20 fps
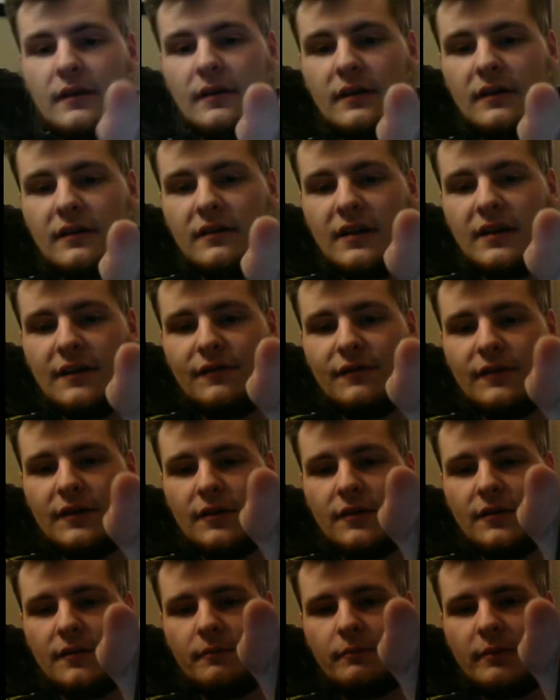let's see if
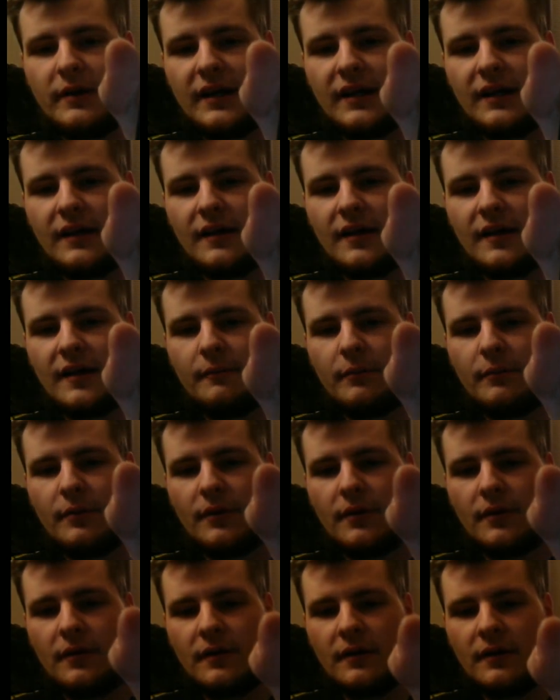it'll pick it up.
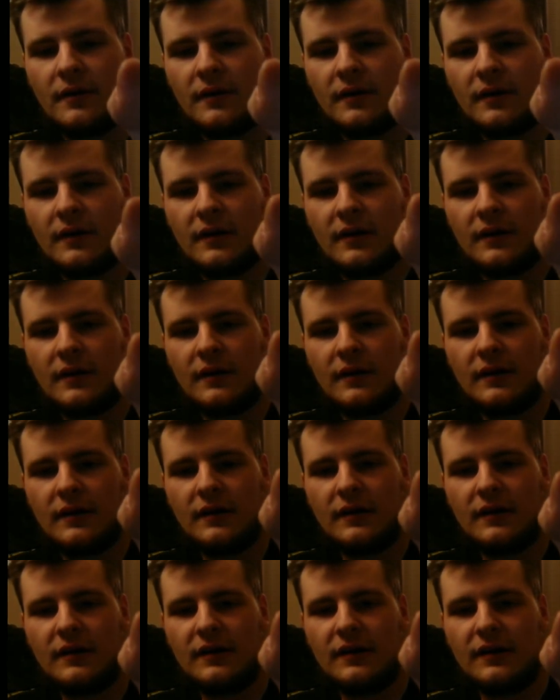
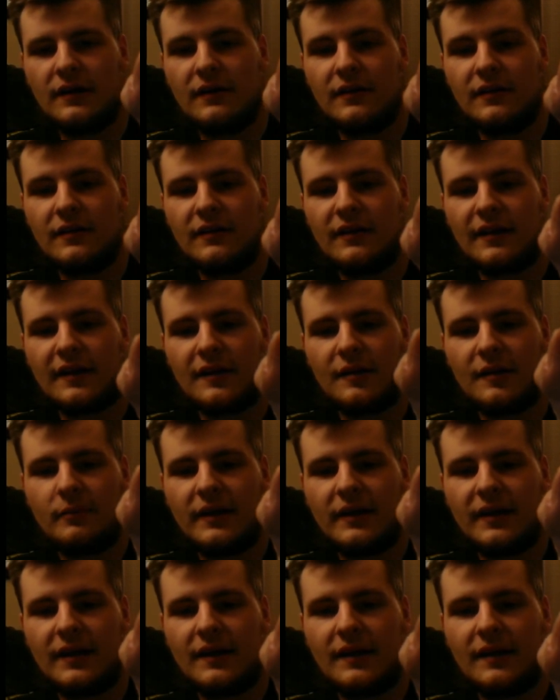It's not going to
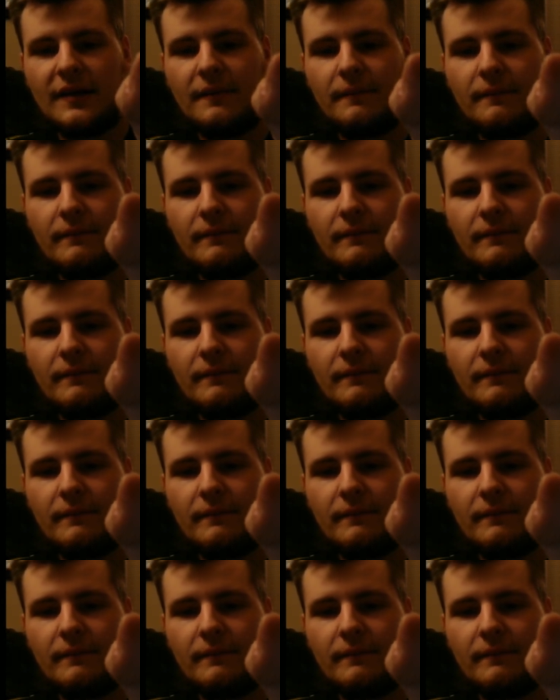pick it up.